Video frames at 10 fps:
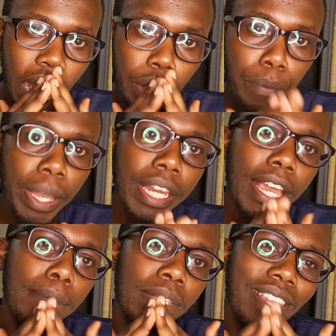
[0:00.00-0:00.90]
domain
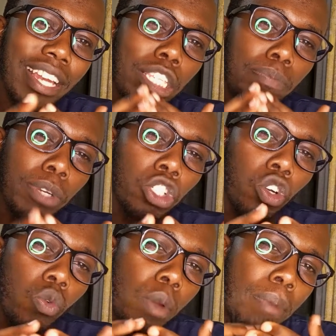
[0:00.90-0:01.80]
name is that special
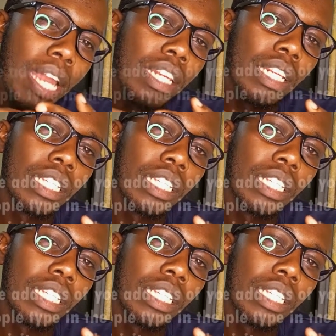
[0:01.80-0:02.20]
web address